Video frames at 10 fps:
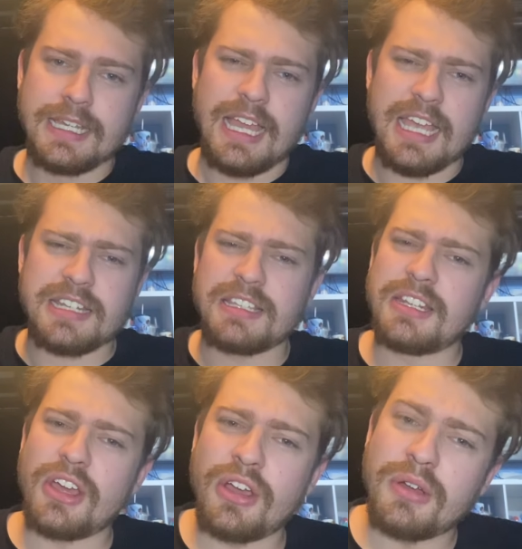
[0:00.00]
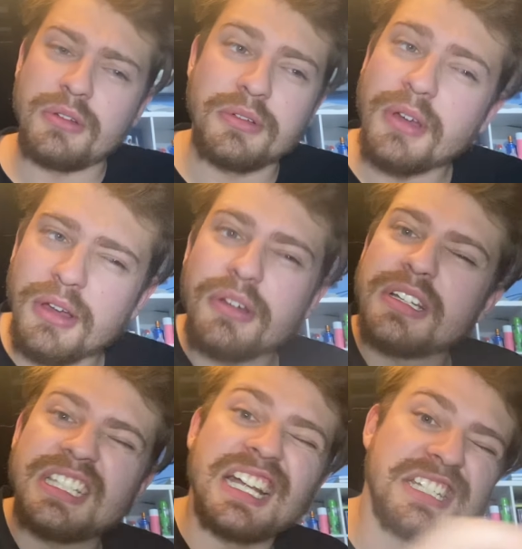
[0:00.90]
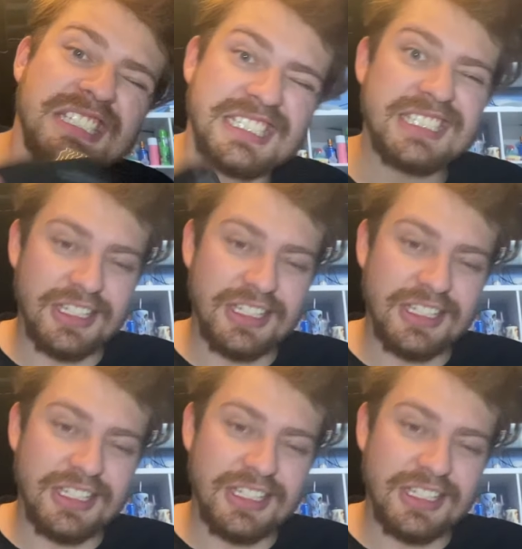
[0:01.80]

Actually, no, I'll attach this.